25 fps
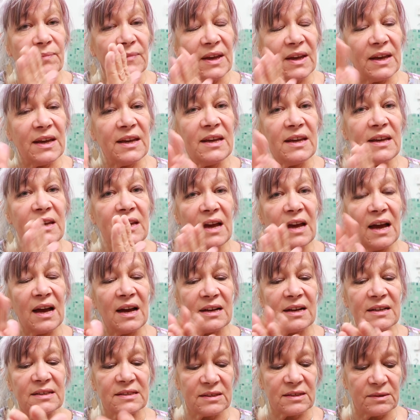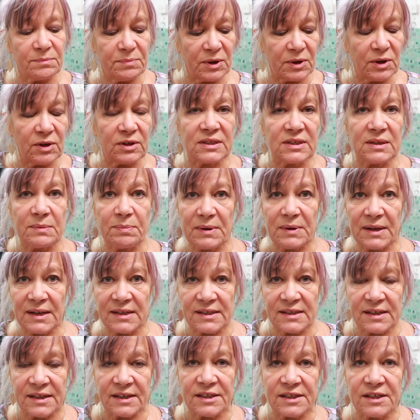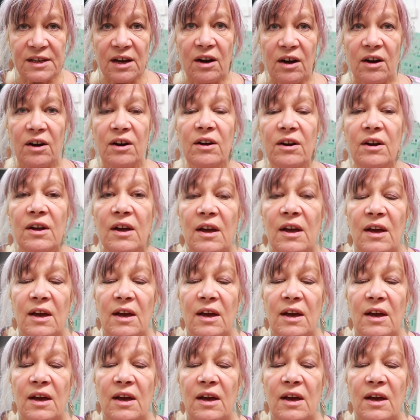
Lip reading: He has, because he plays a guitar